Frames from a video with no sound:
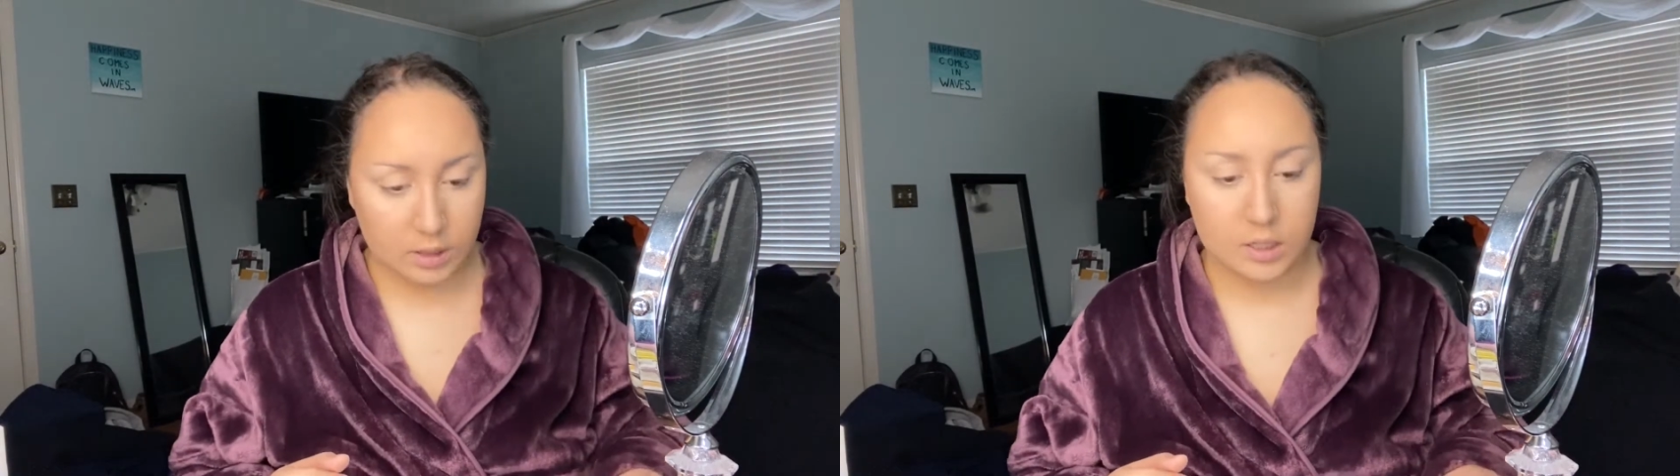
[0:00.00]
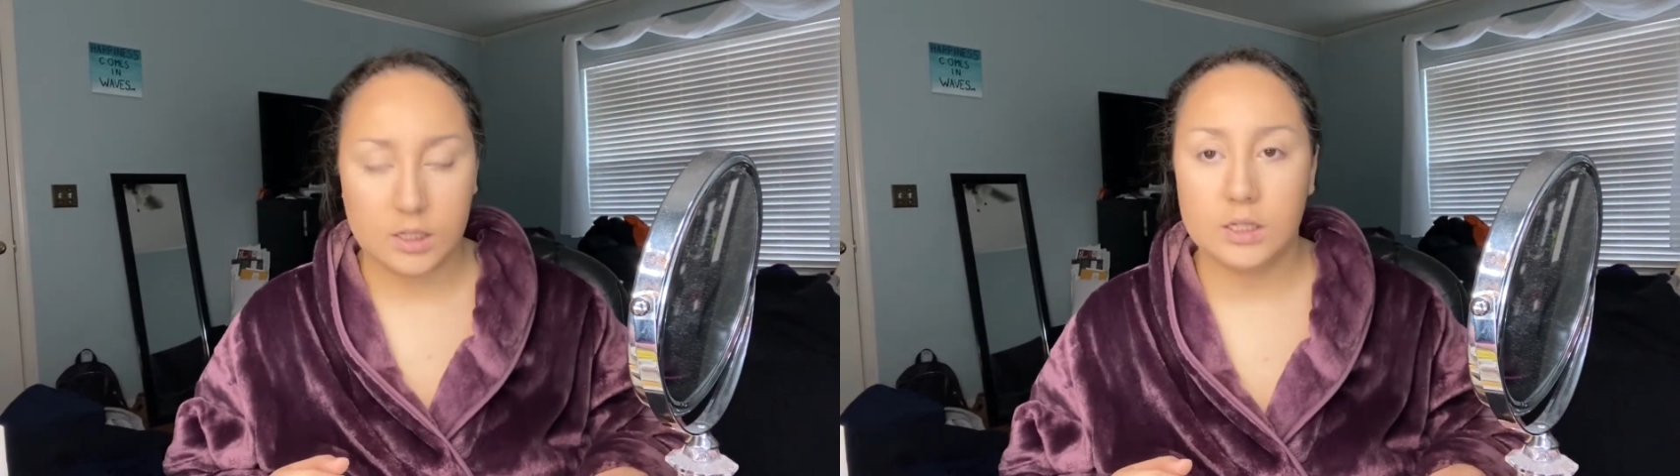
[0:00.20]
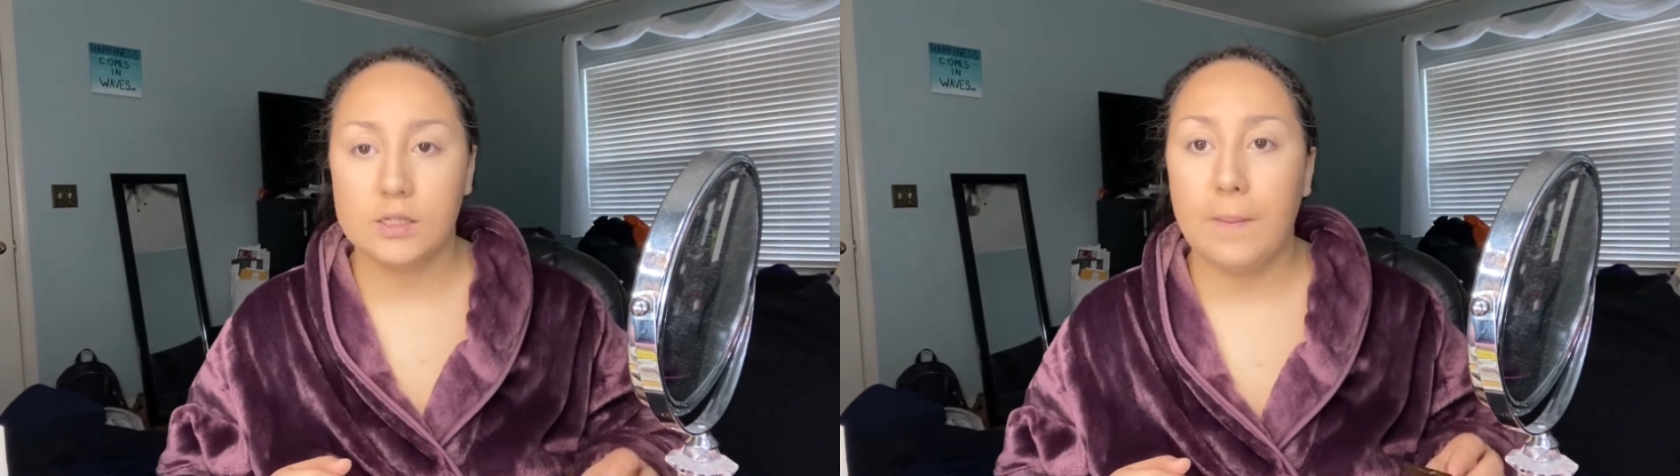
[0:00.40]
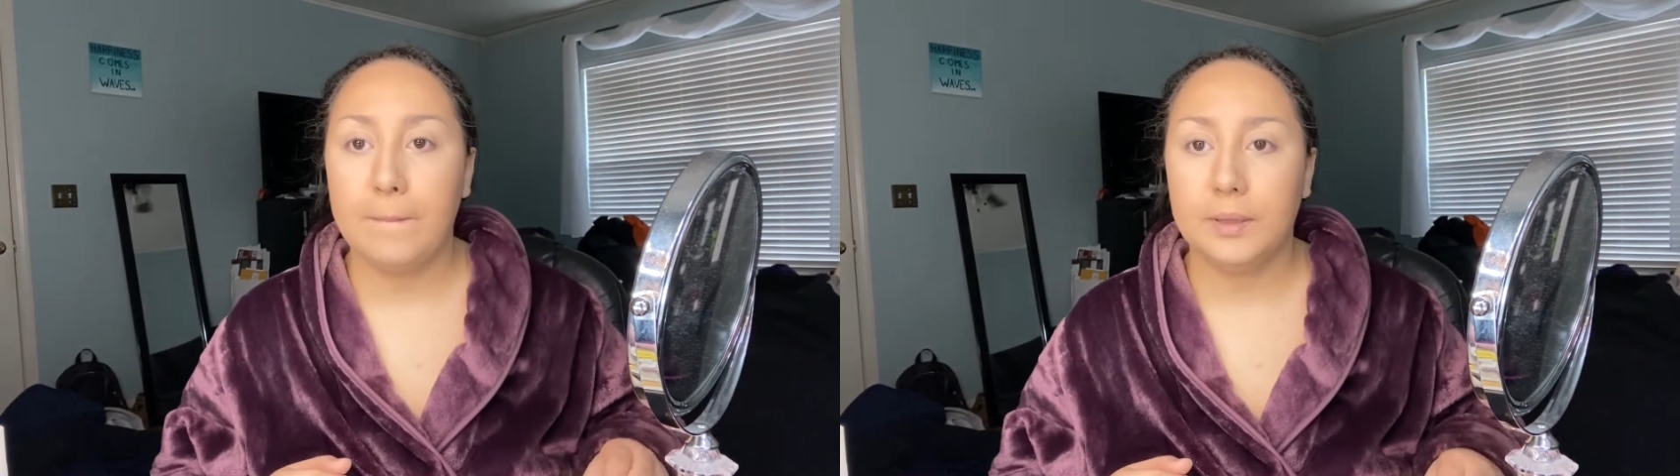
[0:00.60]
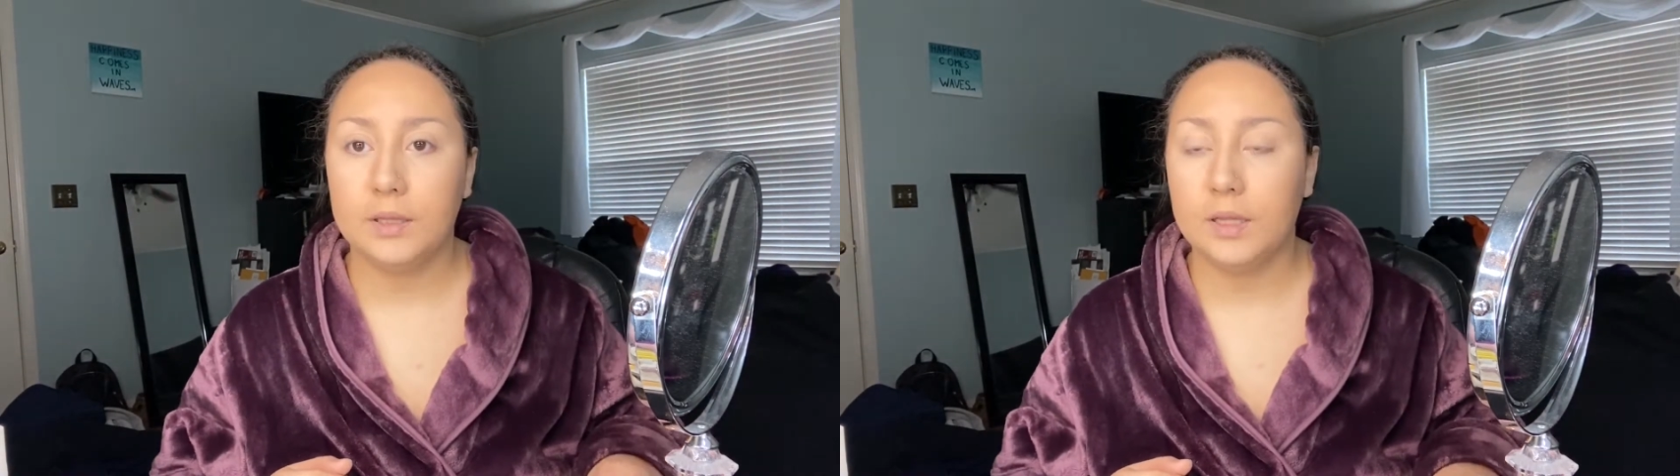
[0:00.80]
is
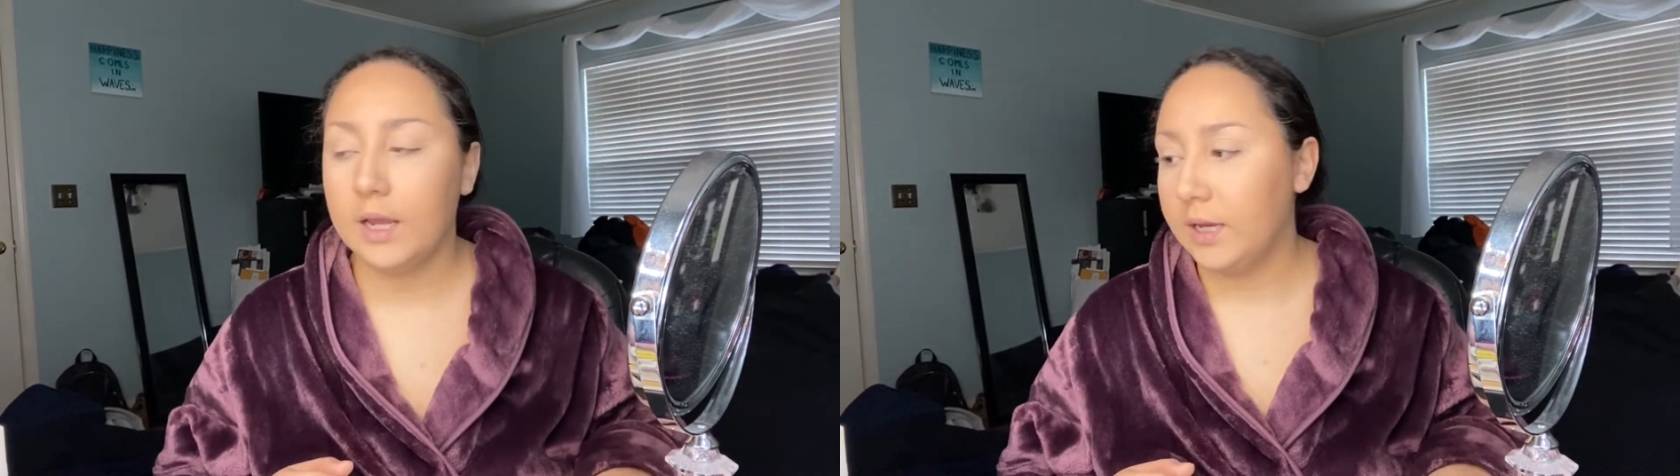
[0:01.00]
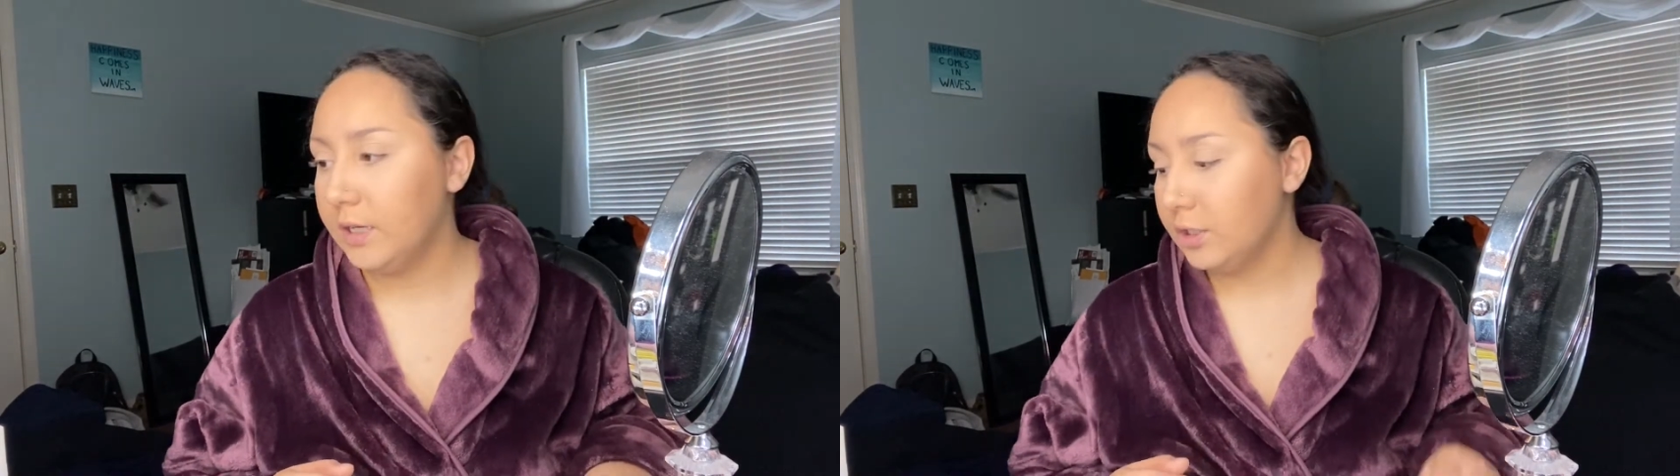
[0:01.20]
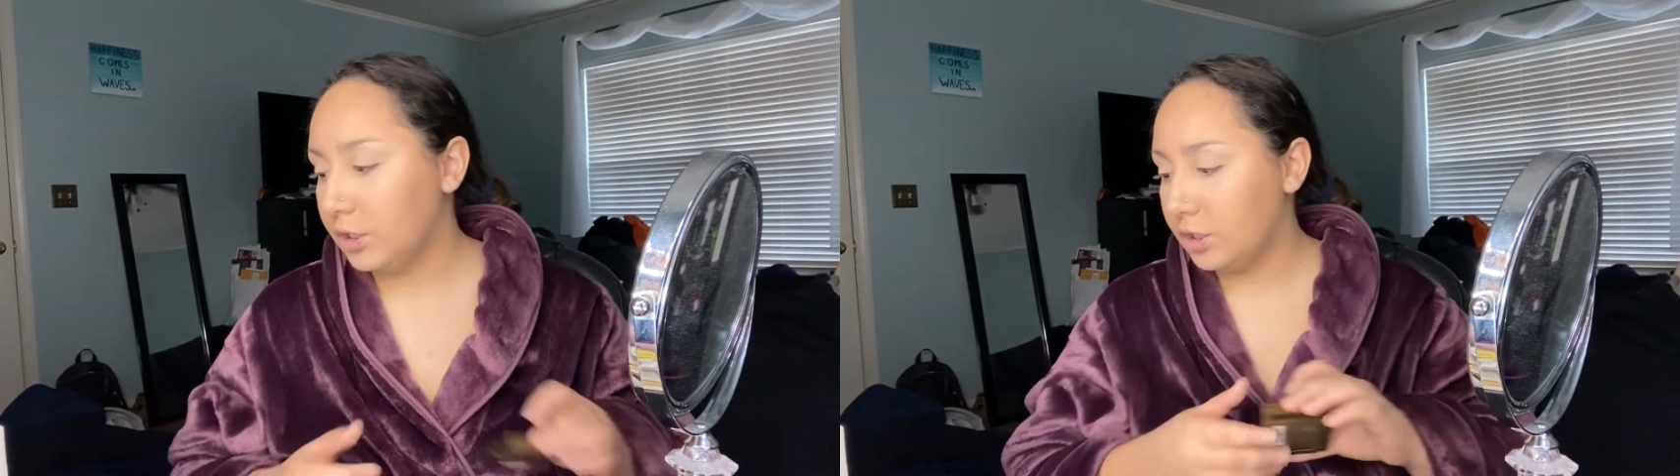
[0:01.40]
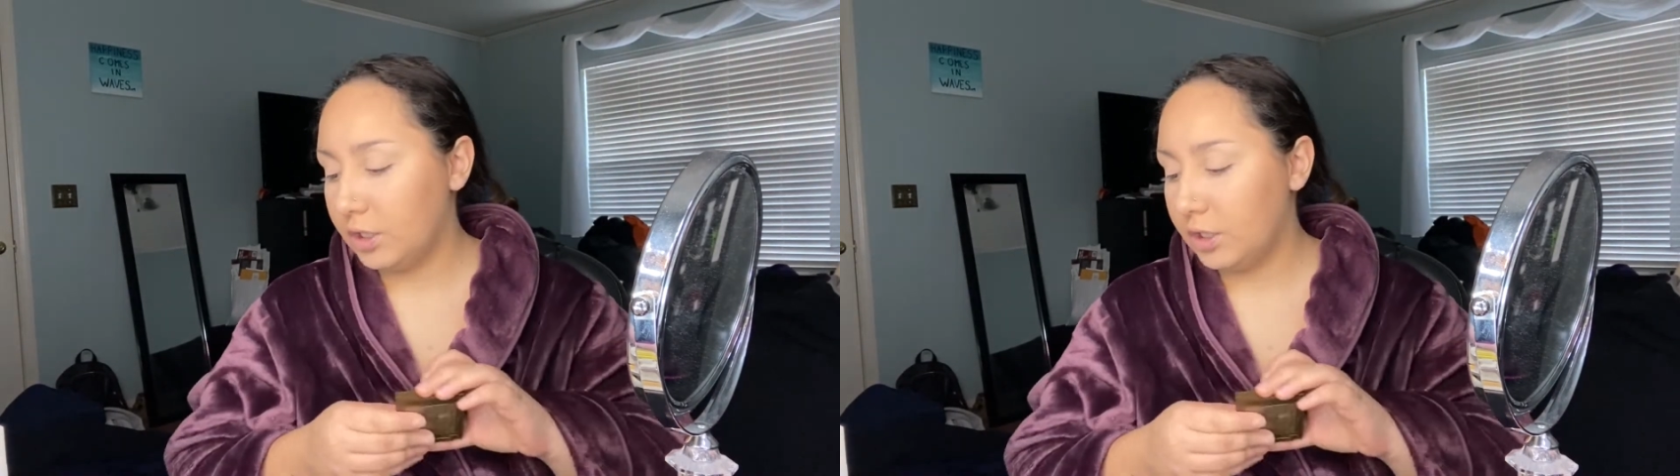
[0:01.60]
blush.